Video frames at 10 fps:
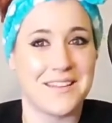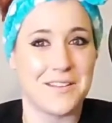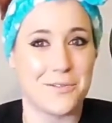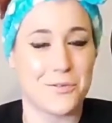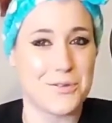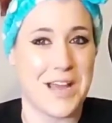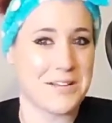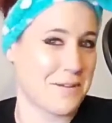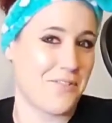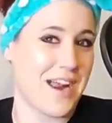you
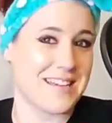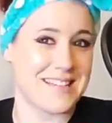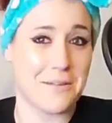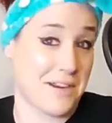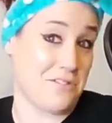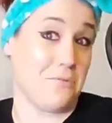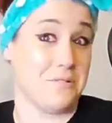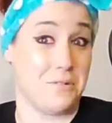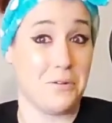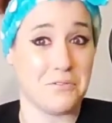guys, but I forgot to tell him, but I told
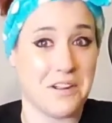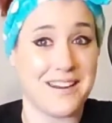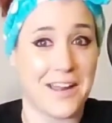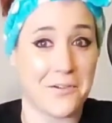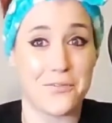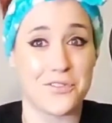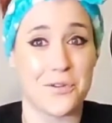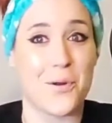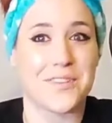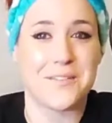his girlfriend. I don't know if she
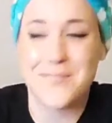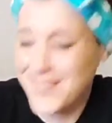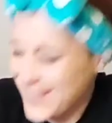told him.